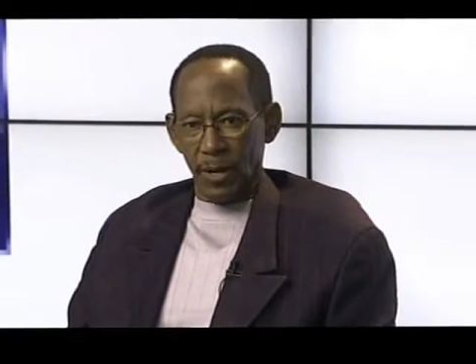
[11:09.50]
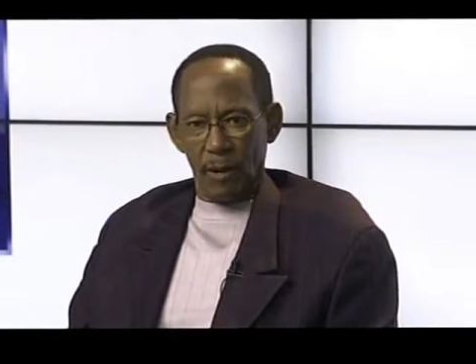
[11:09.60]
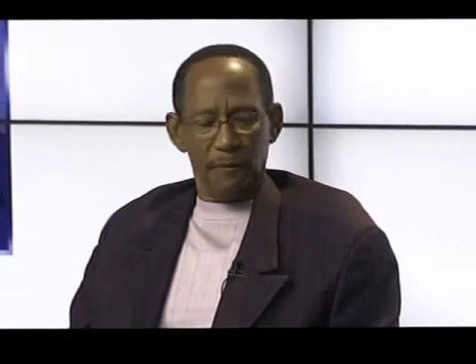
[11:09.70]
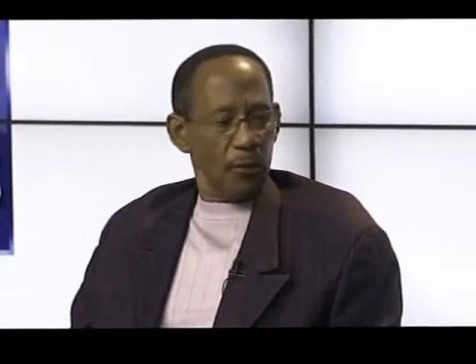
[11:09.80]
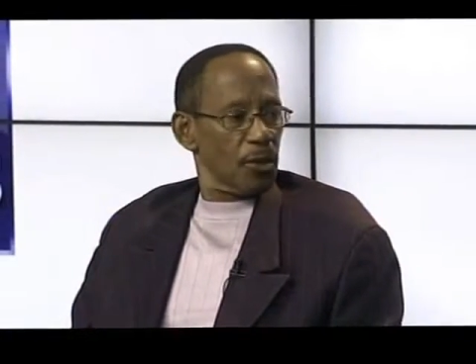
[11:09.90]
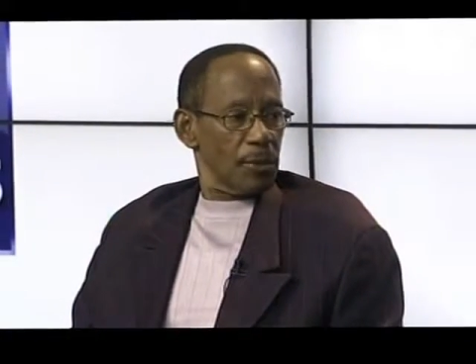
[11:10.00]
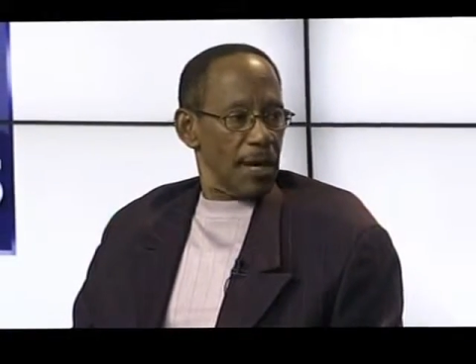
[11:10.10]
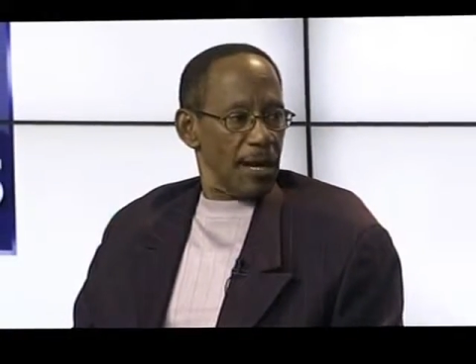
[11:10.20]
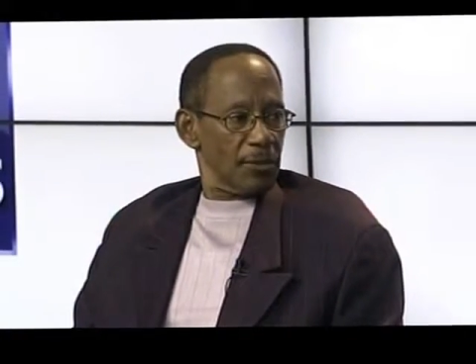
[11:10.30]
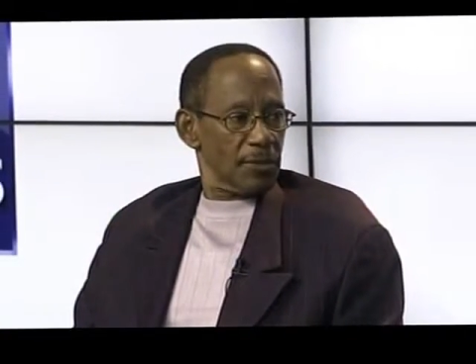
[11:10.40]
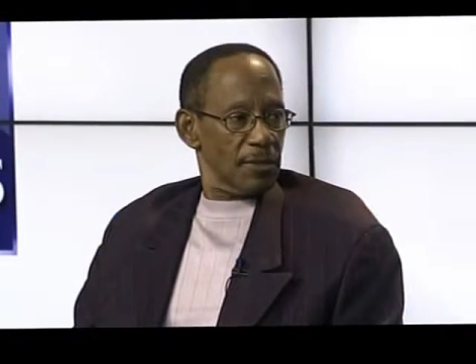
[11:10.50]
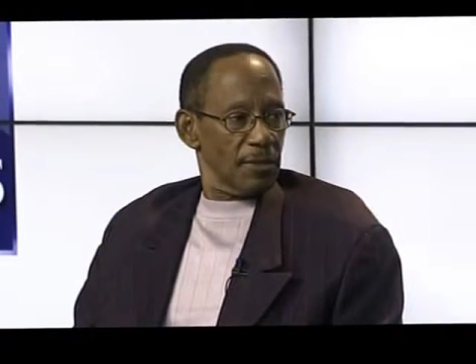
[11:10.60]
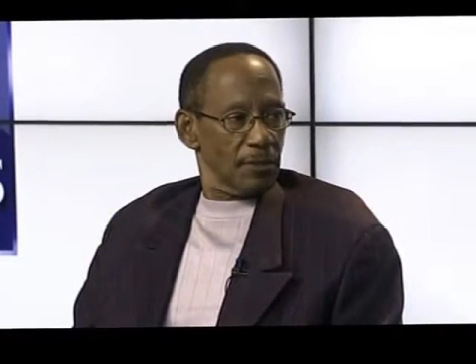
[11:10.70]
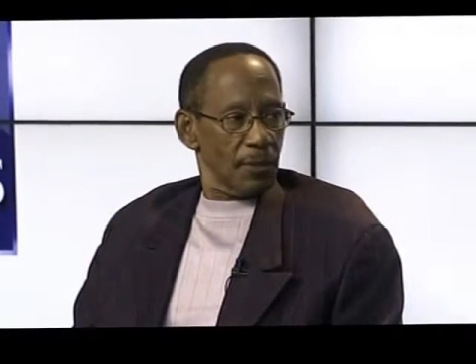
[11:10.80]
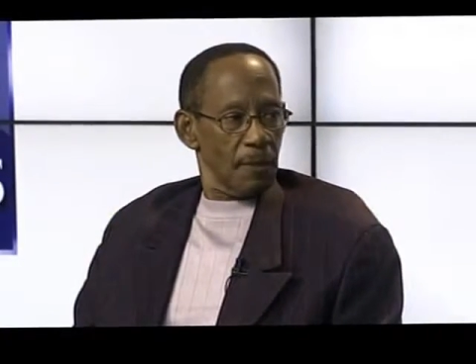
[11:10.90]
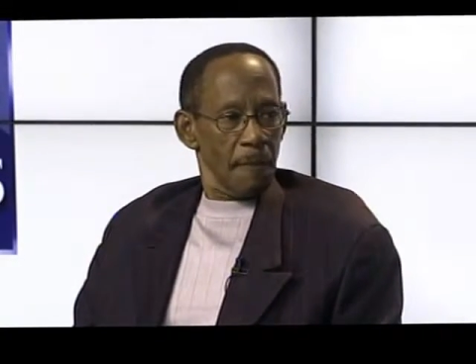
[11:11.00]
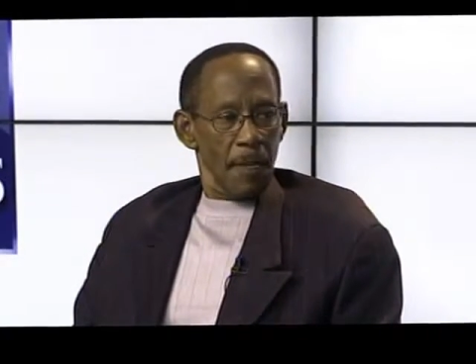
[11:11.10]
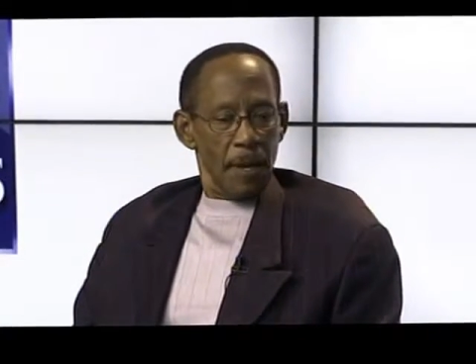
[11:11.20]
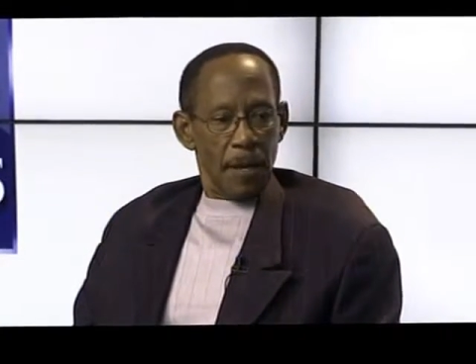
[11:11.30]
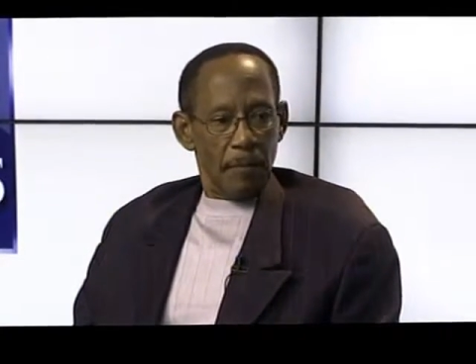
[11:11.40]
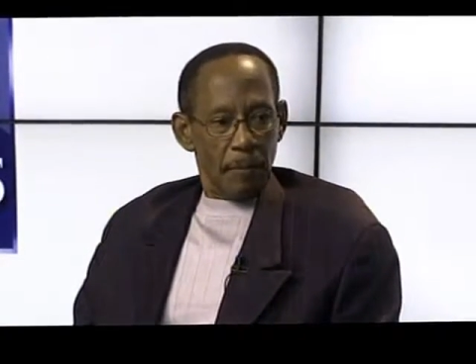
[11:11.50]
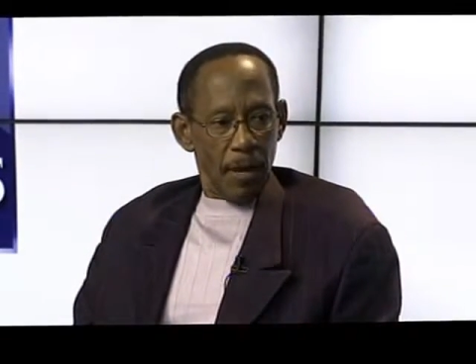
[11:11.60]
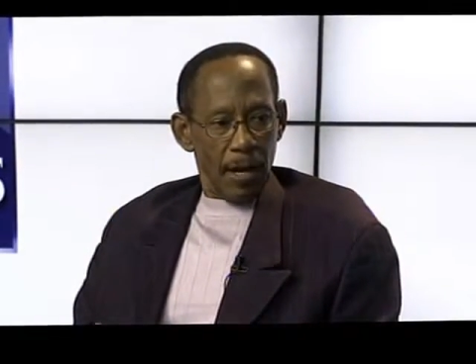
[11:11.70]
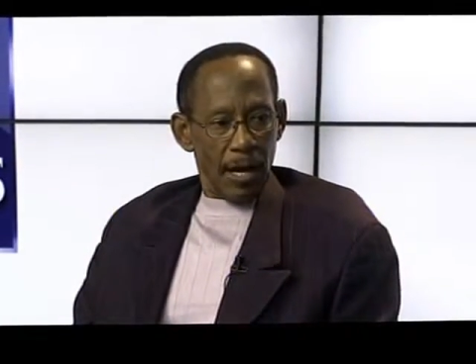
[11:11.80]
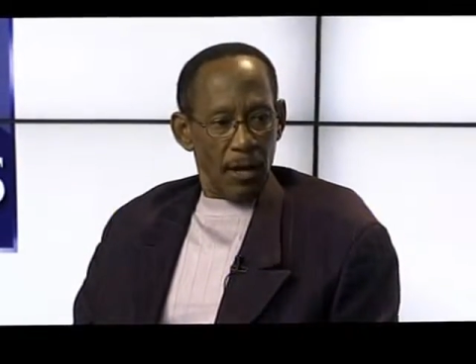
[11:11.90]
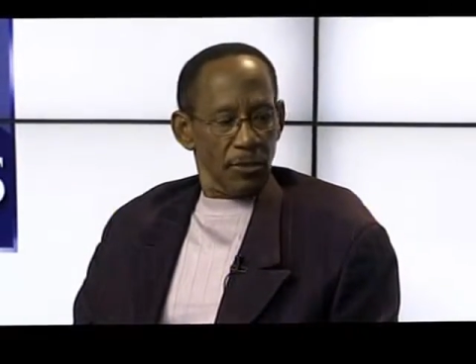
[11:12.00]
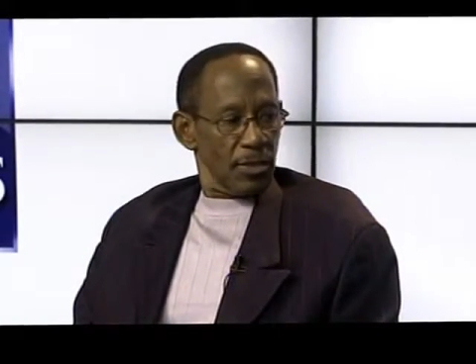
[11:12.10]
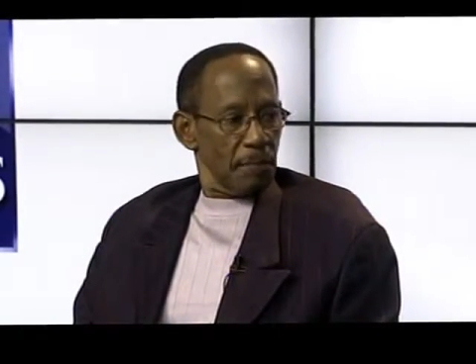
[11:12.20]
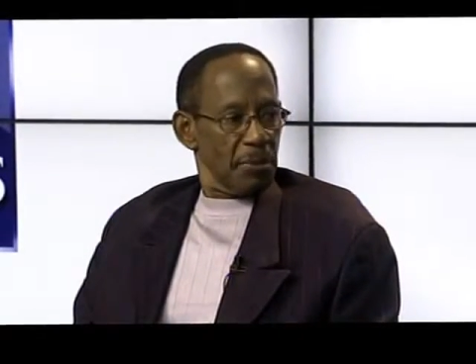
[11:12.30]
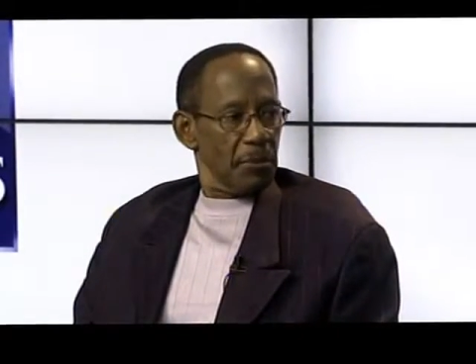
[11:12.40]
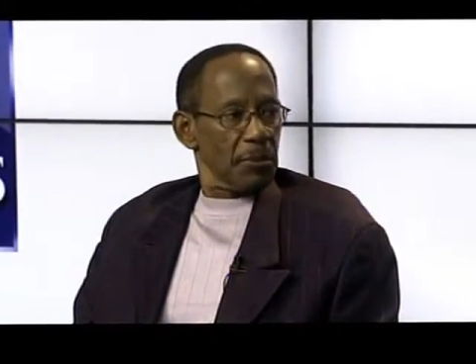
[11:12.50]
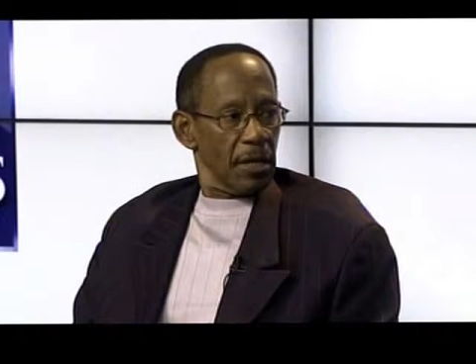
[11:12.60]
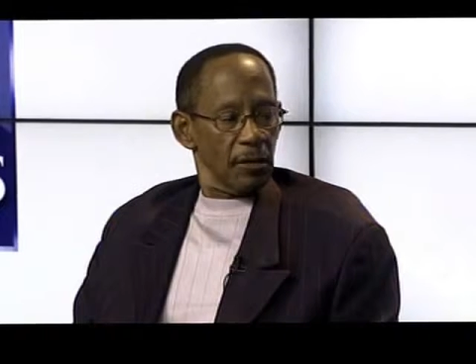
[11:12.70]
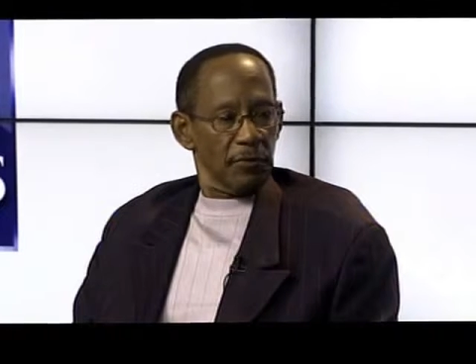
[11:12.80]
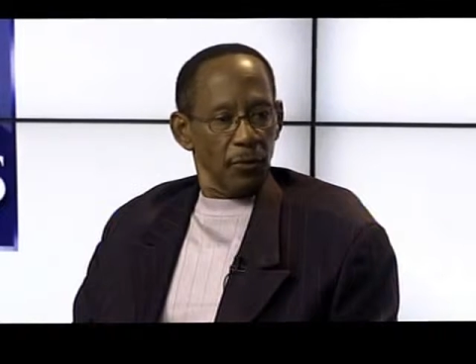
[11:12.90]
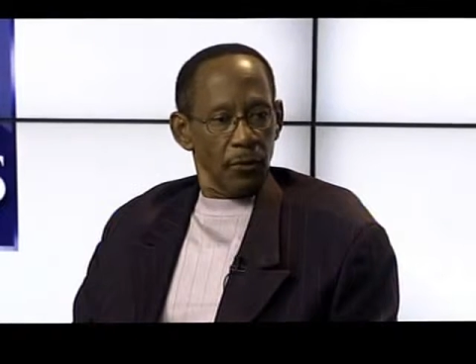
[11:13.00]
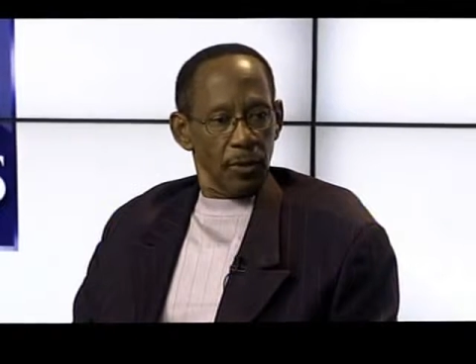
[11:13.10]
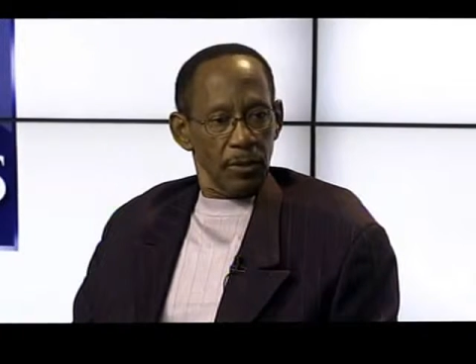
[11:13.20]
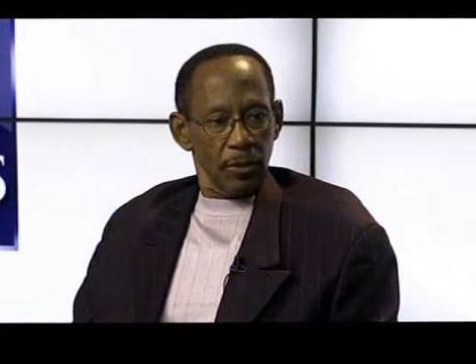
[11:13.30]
affordable housing, you know, uh, housing that people can afford.